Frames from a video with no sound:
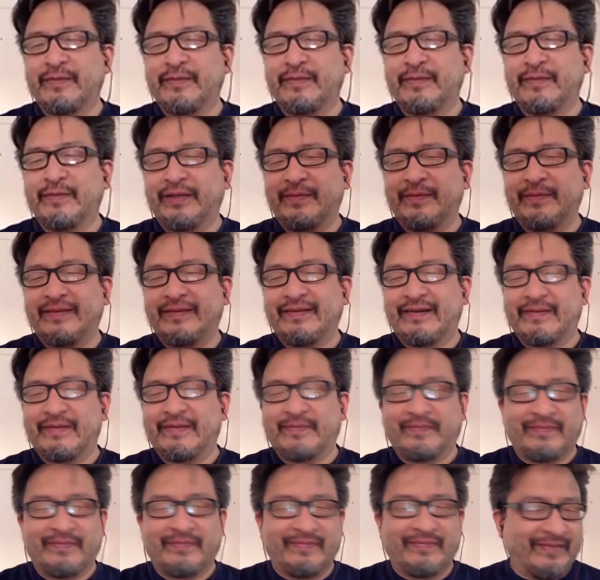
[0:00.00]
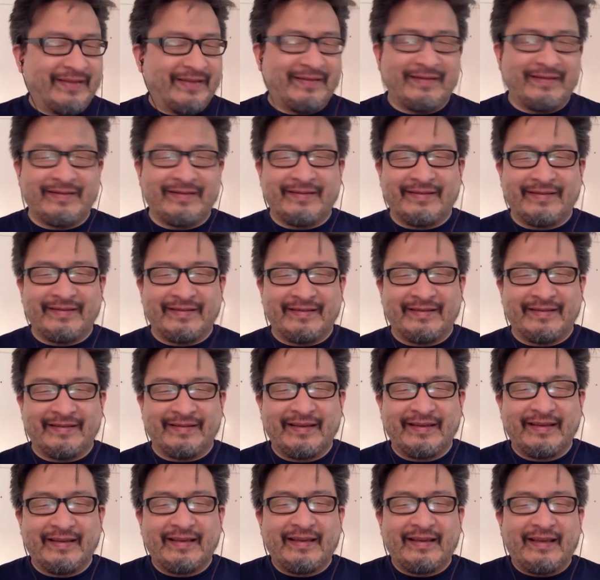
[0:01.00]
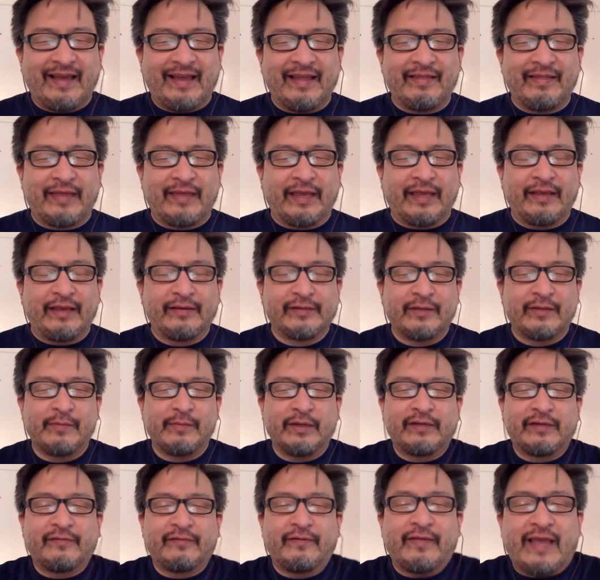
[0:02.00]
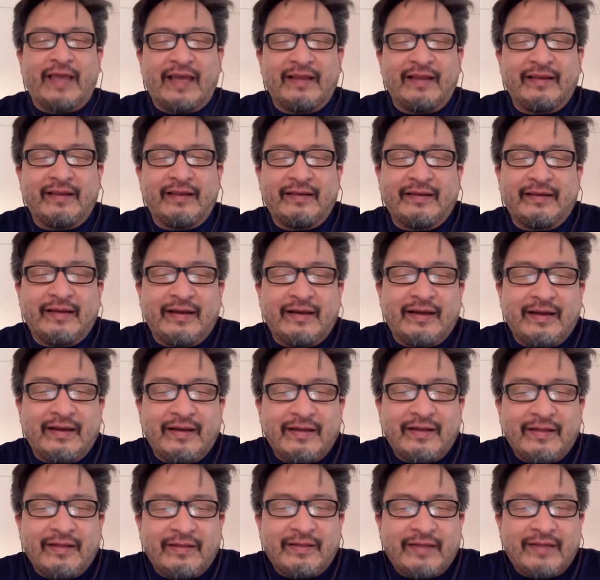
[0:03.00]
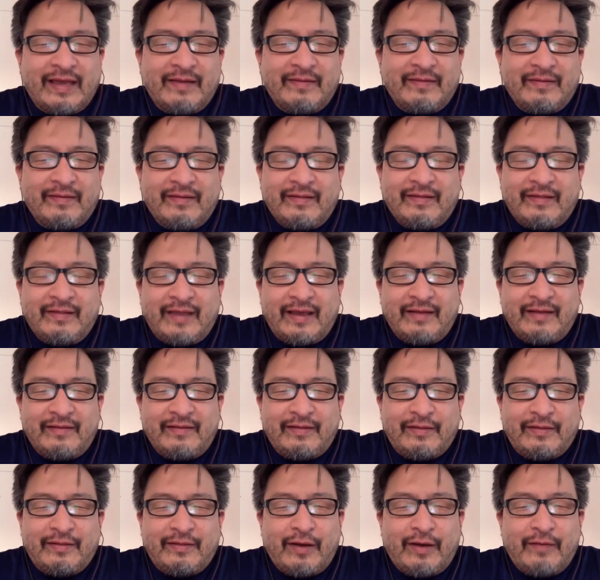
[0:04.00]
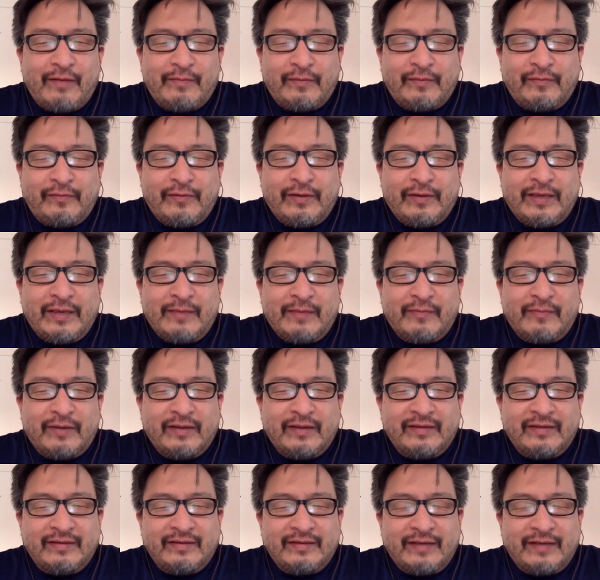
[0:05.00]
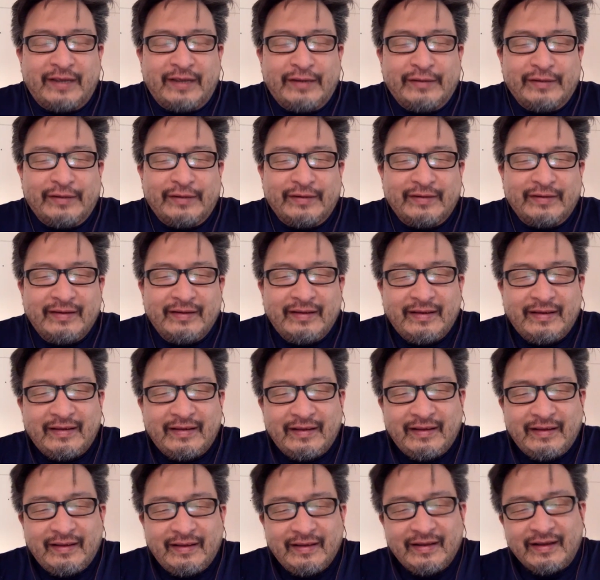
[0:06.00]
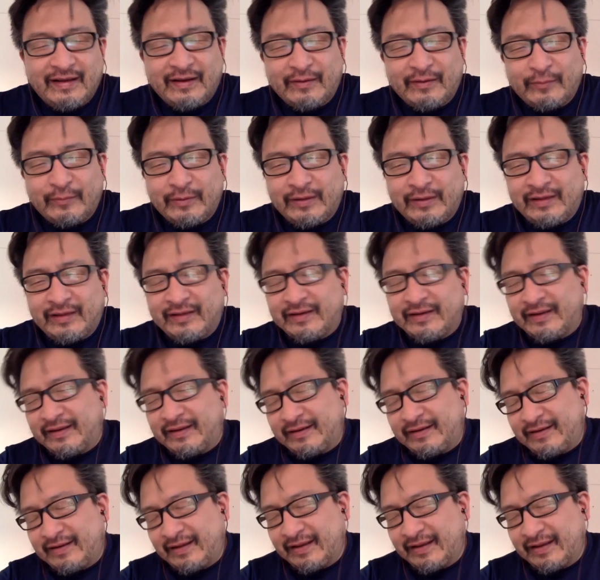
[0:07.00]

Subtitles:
me, Tom. And thank you so much for that thought-provoking presentation. What an